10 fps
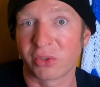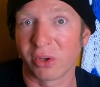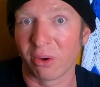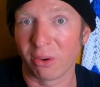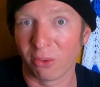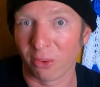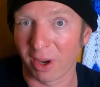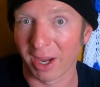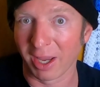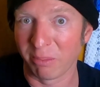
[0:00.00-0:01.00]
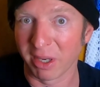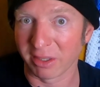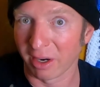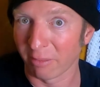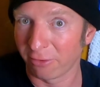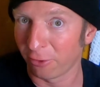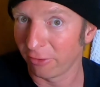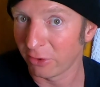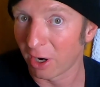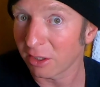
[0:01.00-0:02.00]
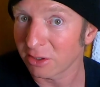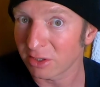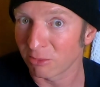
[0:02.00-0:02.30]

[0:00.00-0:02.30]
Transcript: so I picked it up for a few dollars.